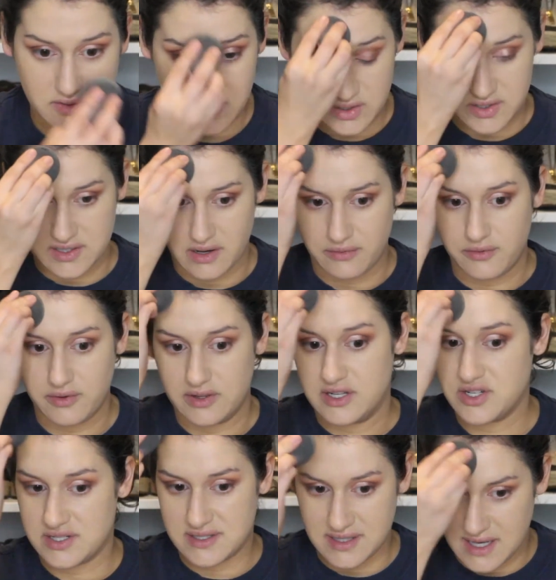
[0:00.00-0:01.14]
use her stuff
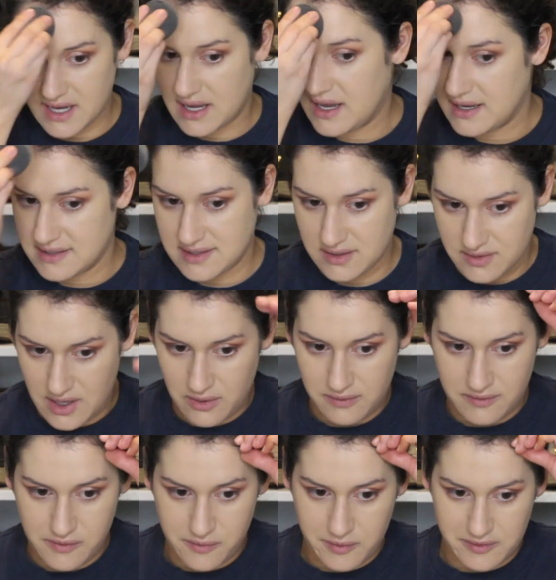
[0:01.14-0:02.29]
religiously, as you know
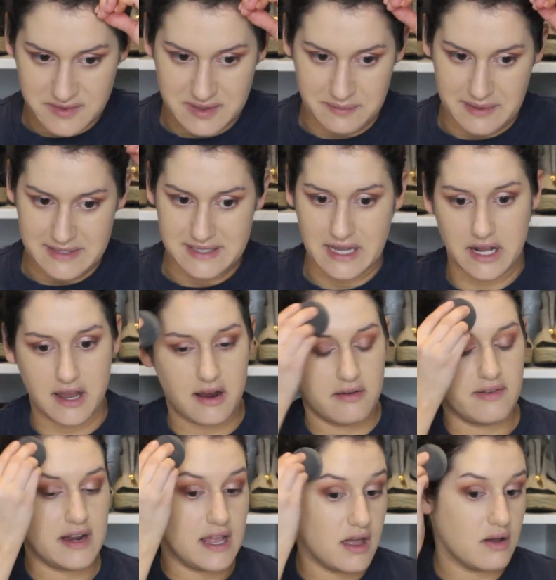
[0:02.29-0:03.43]
if you would have seen my skincare
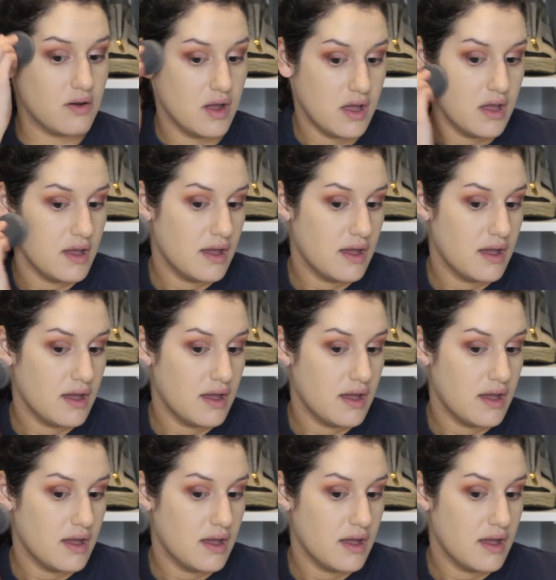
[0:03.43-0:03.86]
video.